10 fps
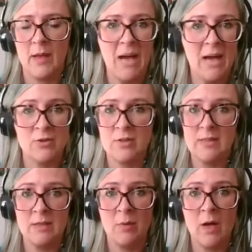But I just
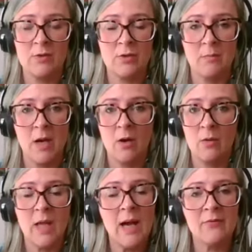did what I'd done my
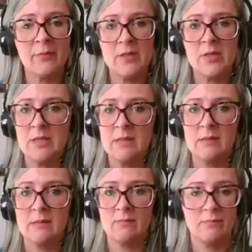whole life, which
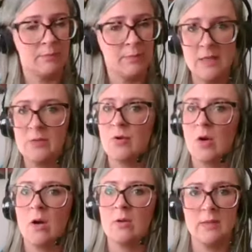is be
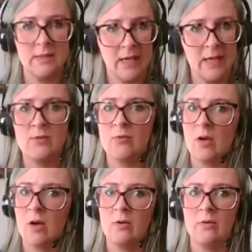strong, stay
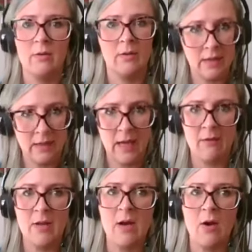strong,
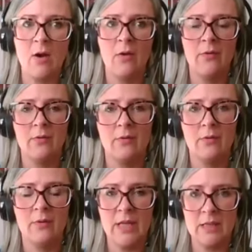carry on.
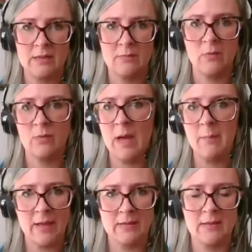Things will get
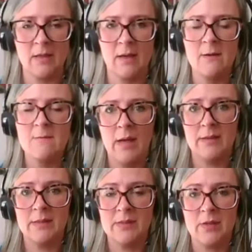better.
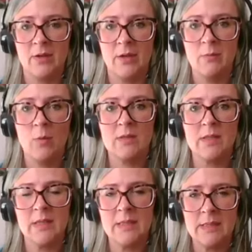And so it
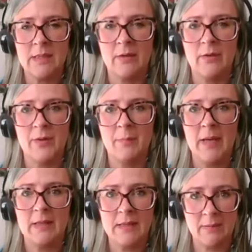wasn't until the
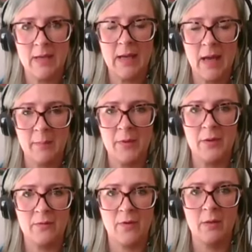pandemic
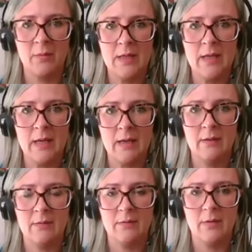happened the following
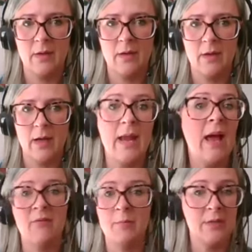year and
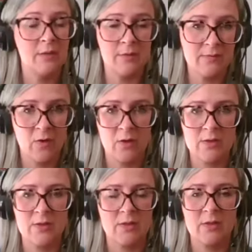everybody was
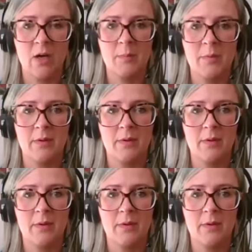forced to stop.